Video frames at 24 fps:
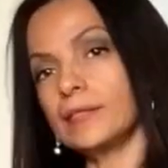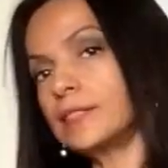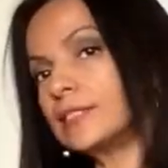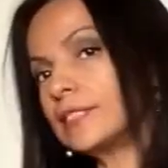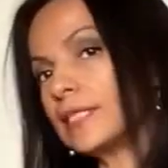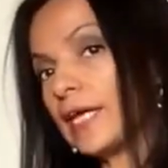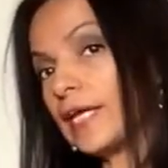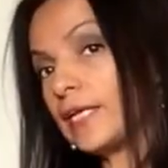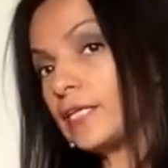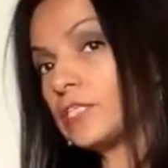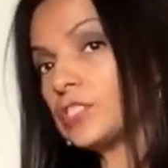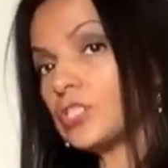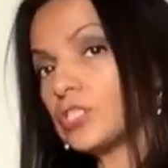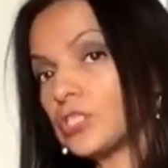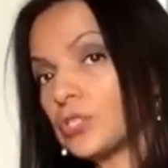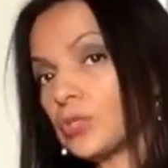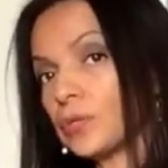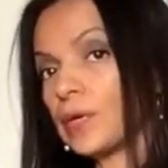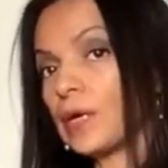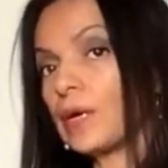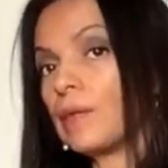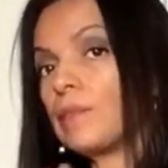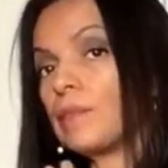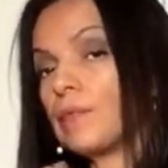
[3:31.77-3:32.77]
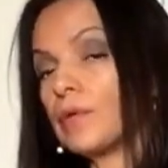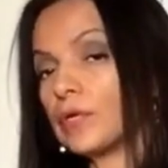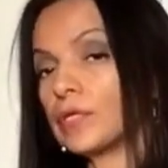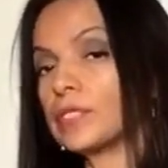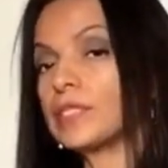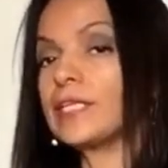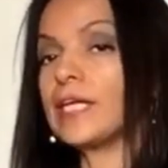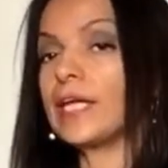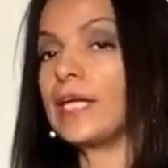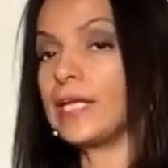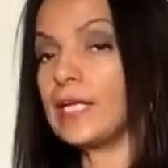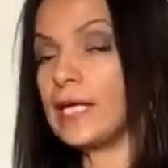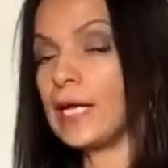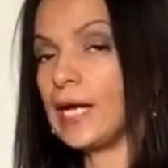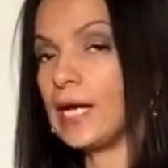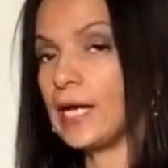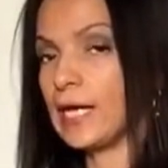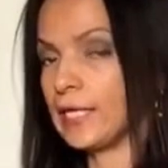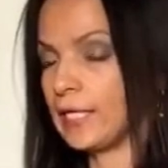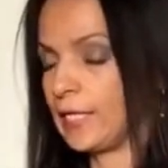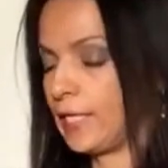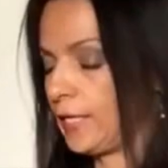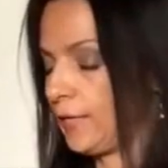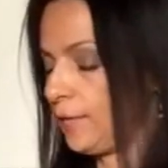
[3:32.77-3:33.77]
date syrup or date
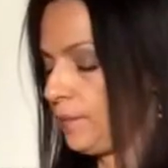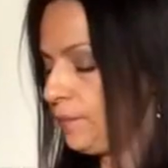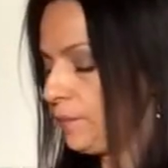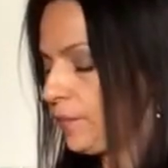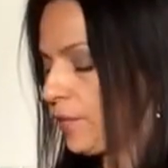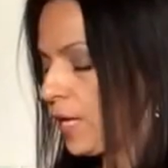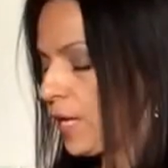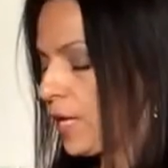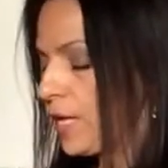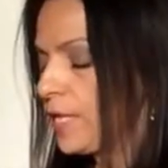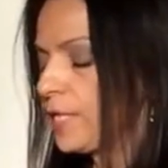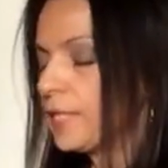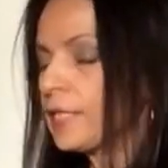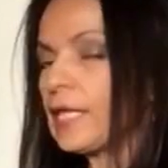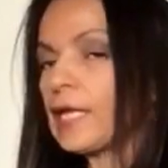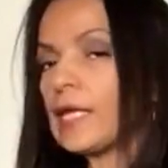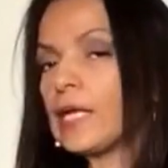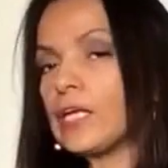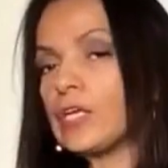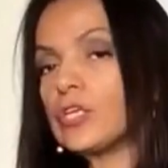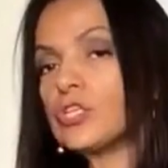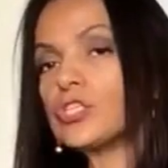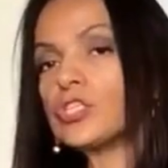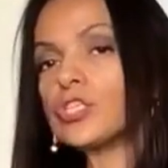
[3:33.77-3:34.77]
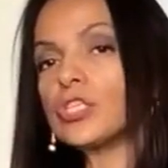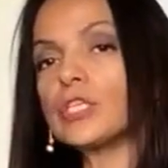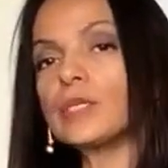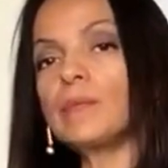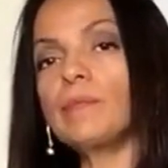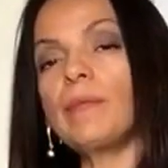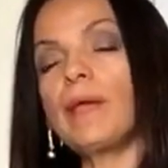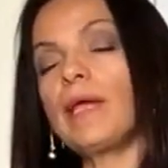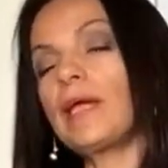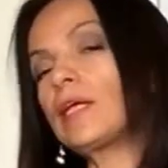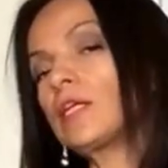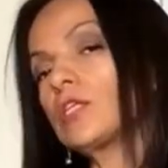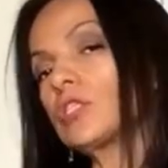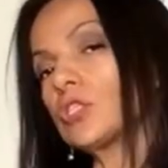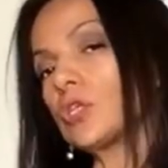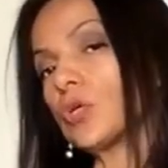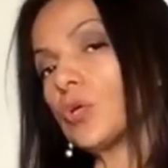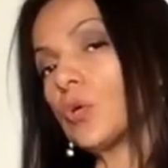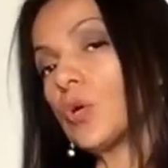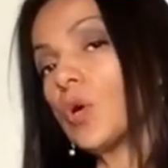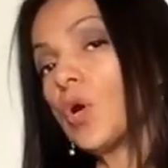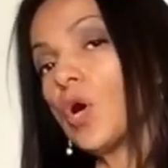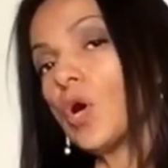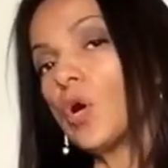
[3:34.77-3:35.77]
honey that I usually make.
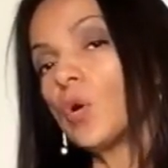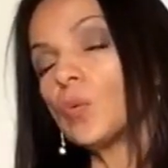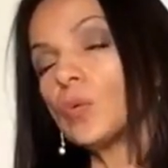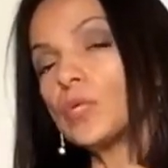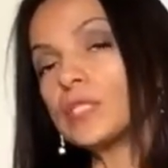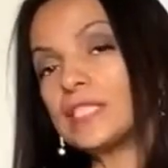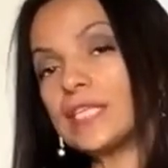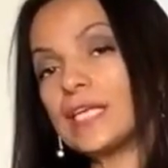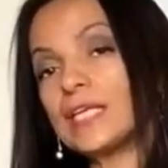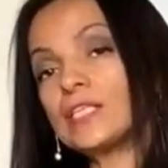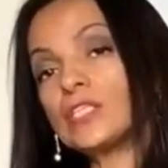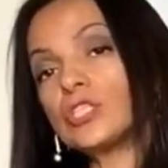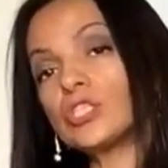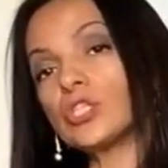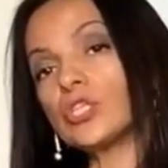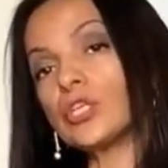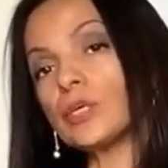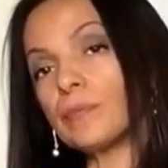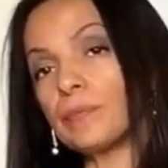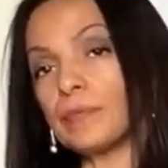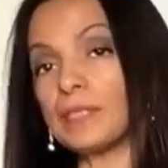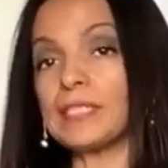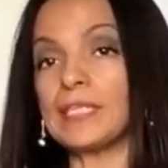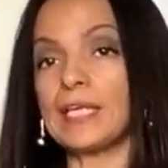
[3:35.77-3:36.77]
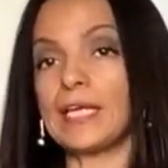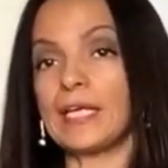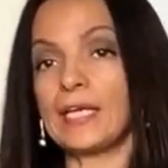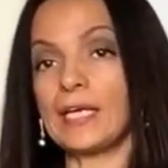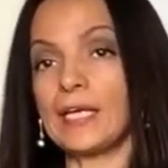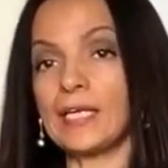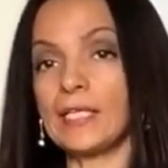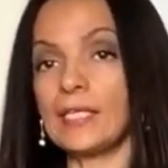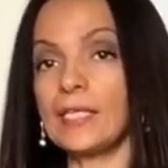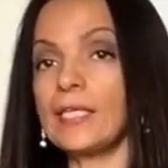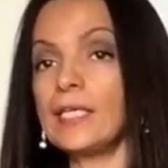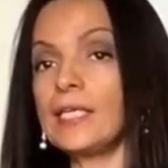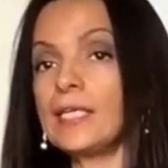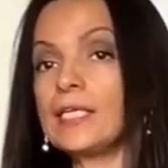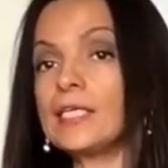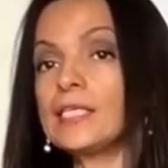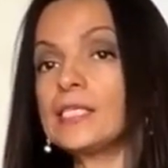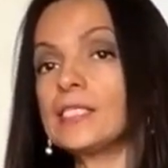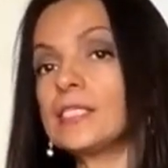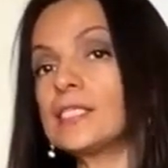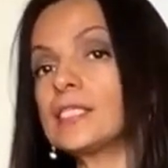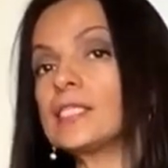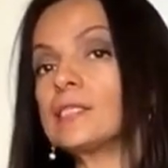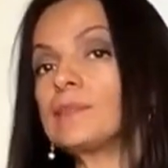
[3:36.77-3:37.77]
So what date syrup and date honey
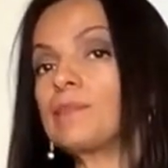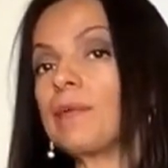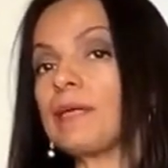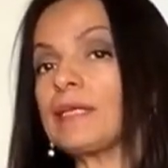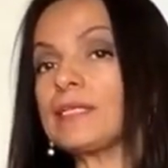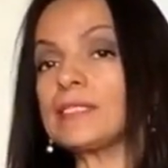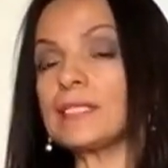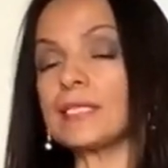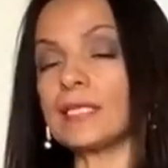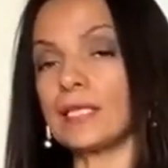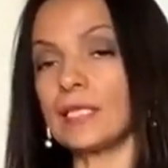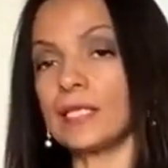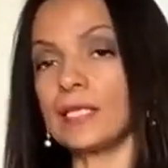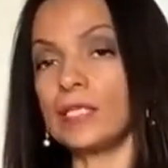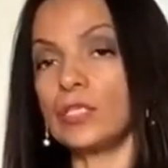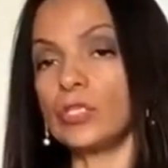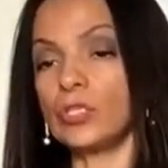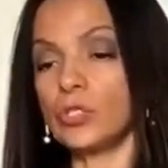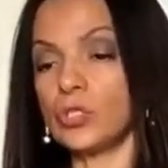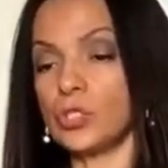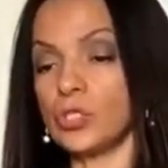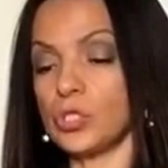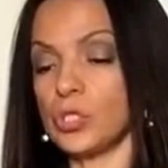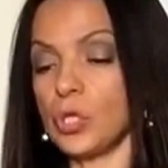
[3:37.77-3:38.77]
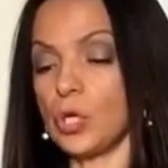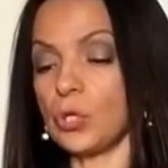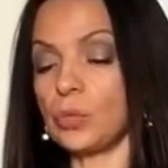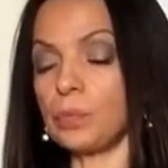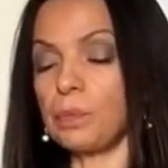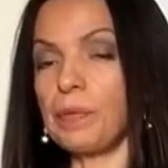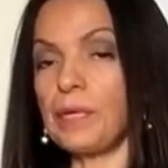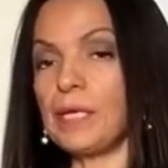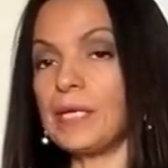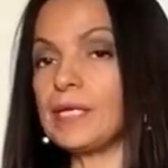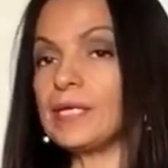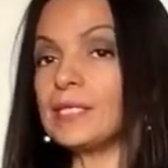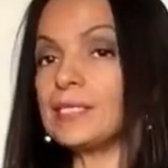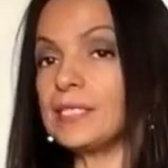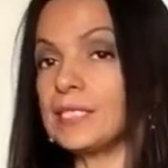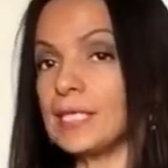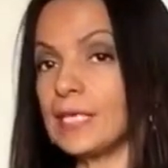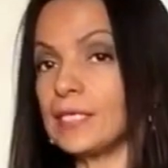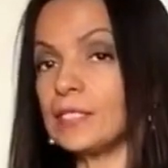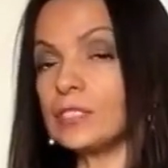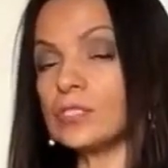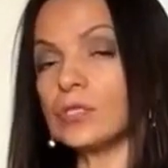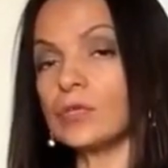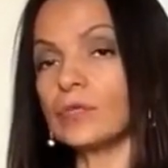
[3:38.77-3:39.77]
is basically you soak pitted
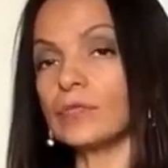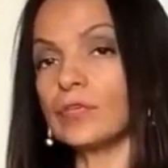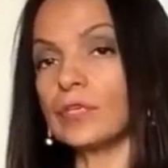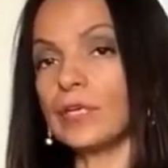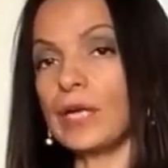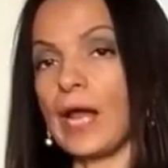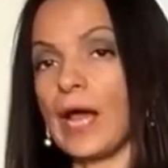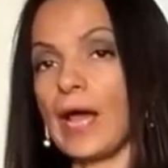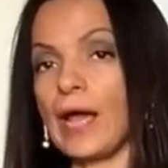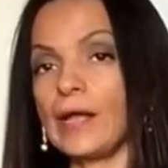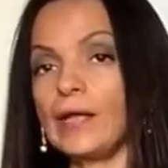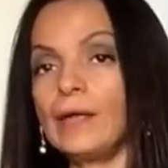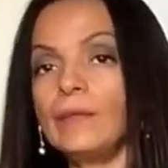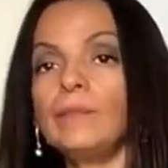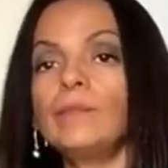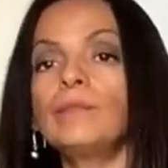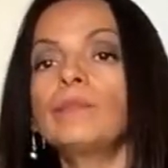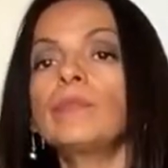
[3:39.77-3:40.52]
dates overnight